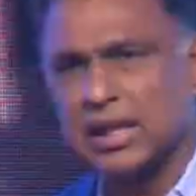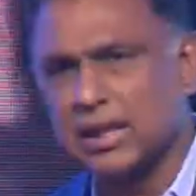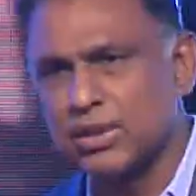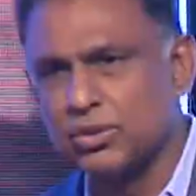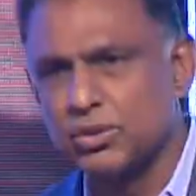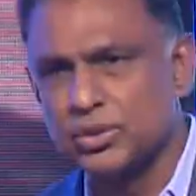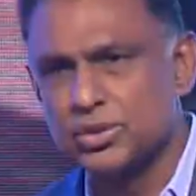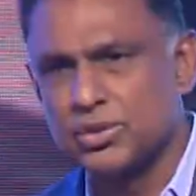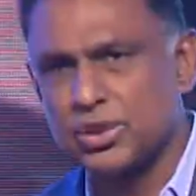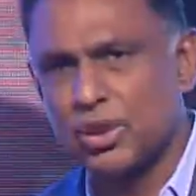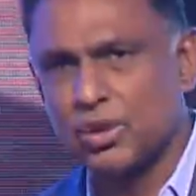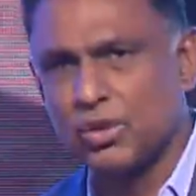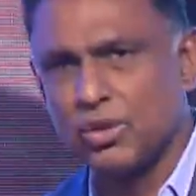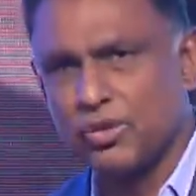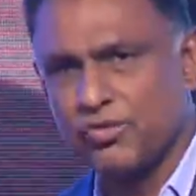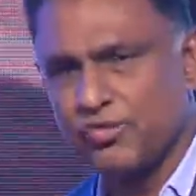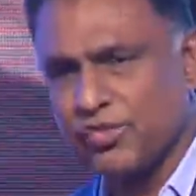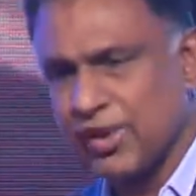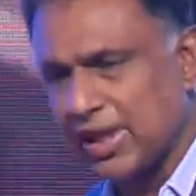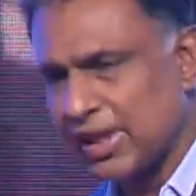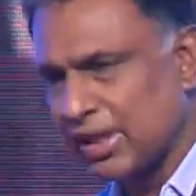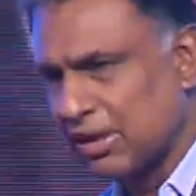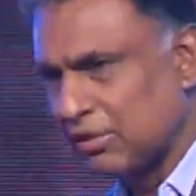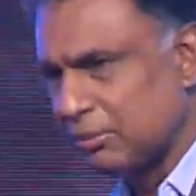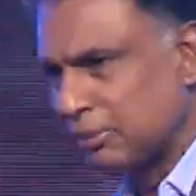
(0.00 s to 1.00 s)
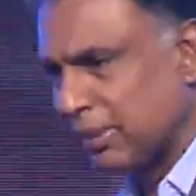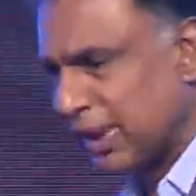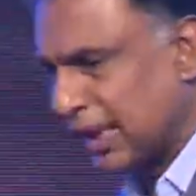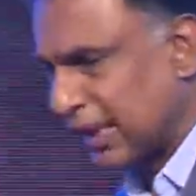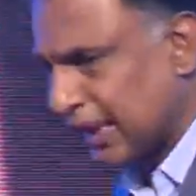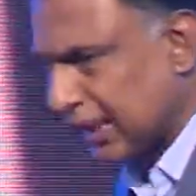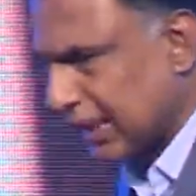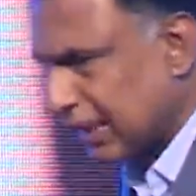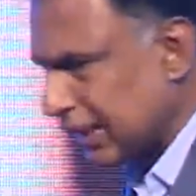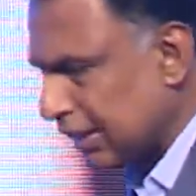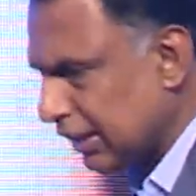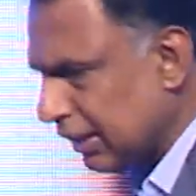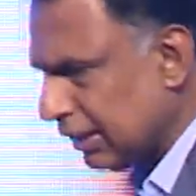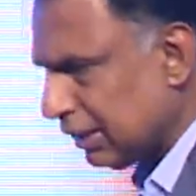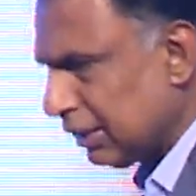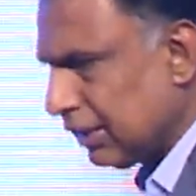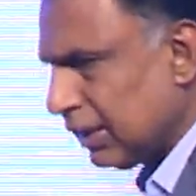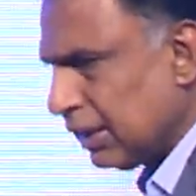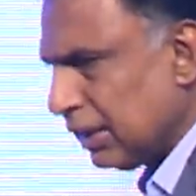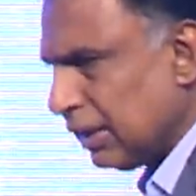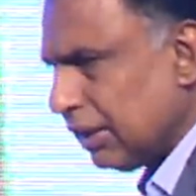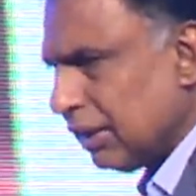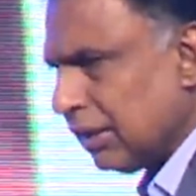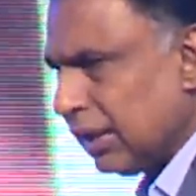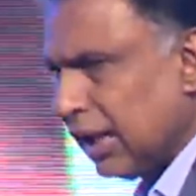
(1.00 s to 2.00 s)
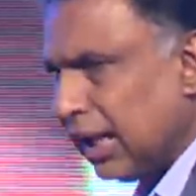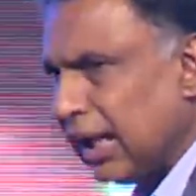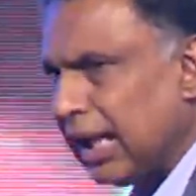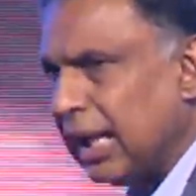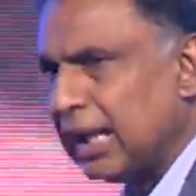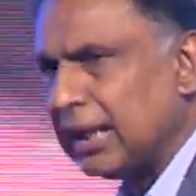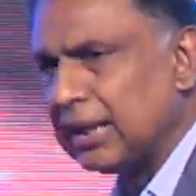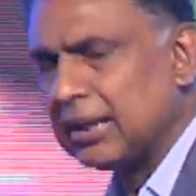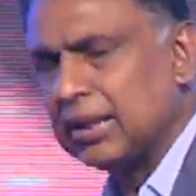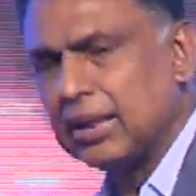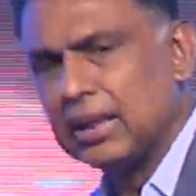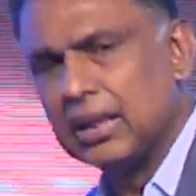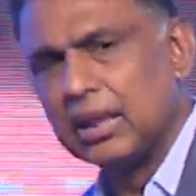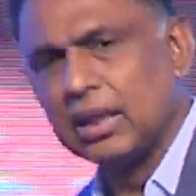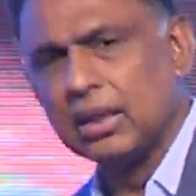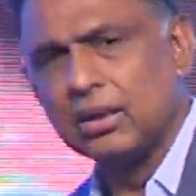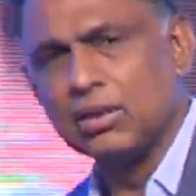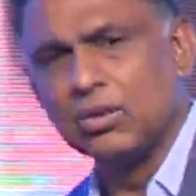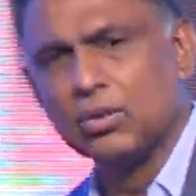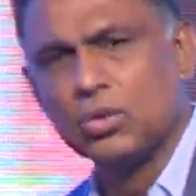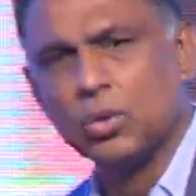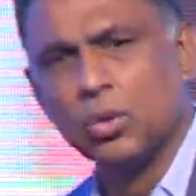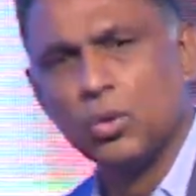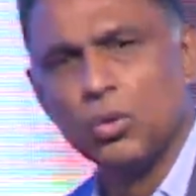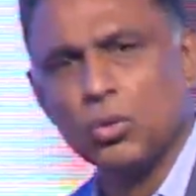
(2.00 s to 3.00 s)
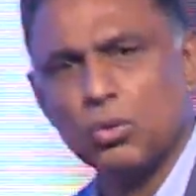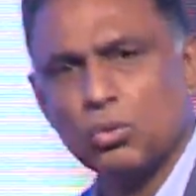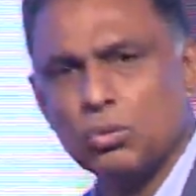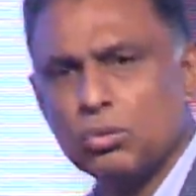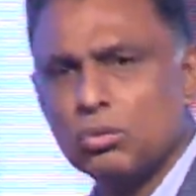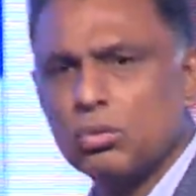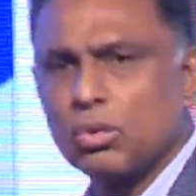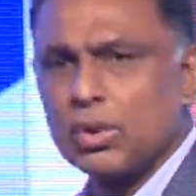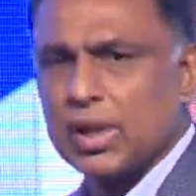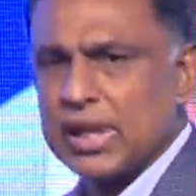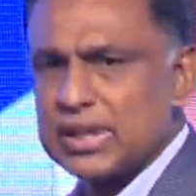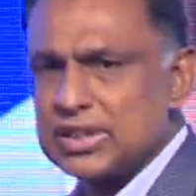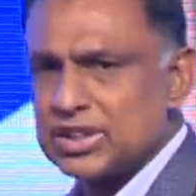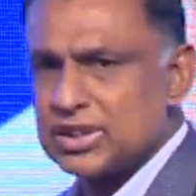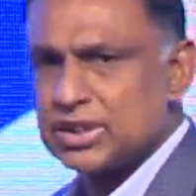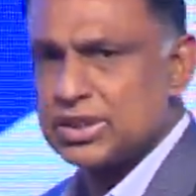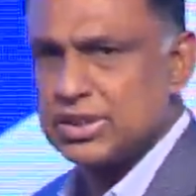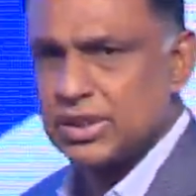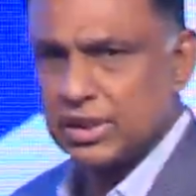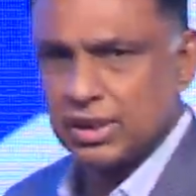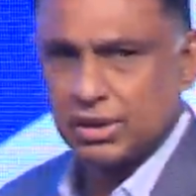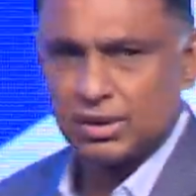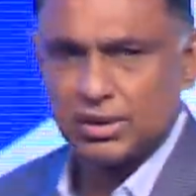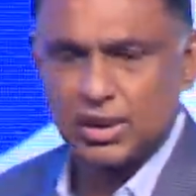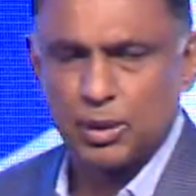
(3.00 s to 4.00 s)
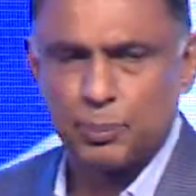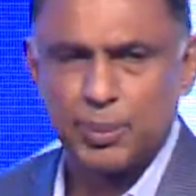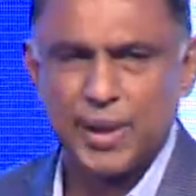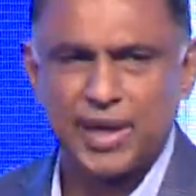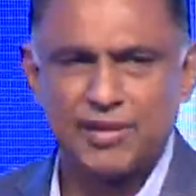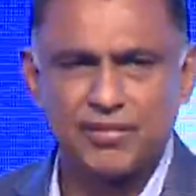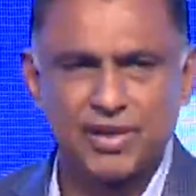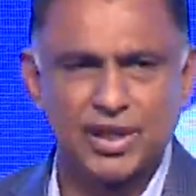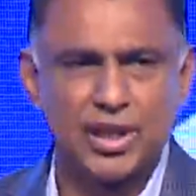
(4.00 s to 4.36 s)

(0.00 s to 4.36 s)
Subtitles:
who's a good friend of mine, and who runs the private